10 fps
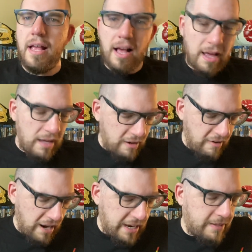All
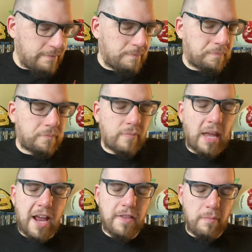right.
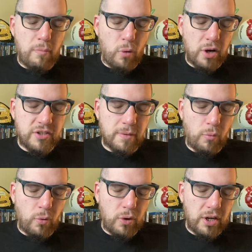And then more some
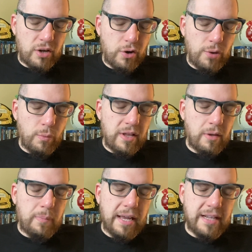more
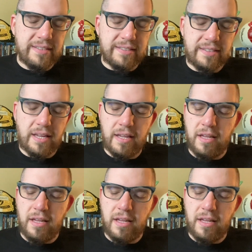Goodwill picks.